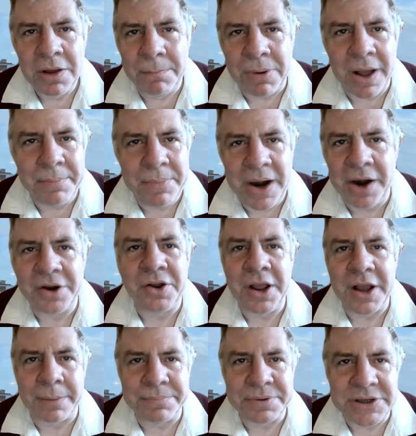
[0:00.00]
by American
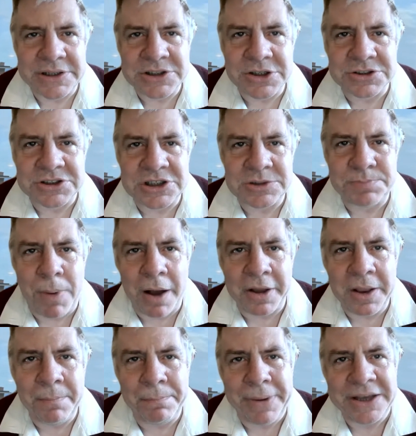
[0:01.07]
companies because it's
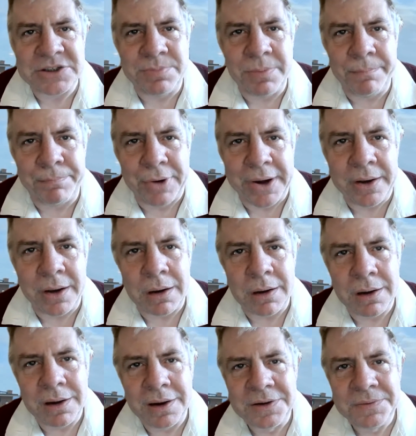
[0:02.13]
bargain basement Britain.
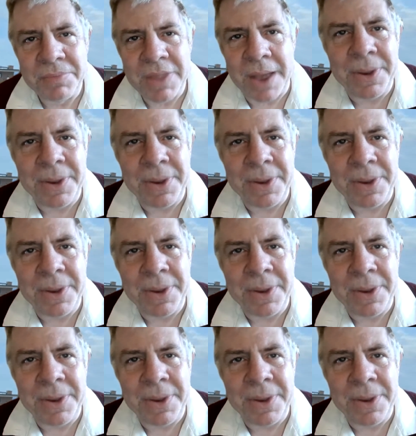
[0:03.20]
I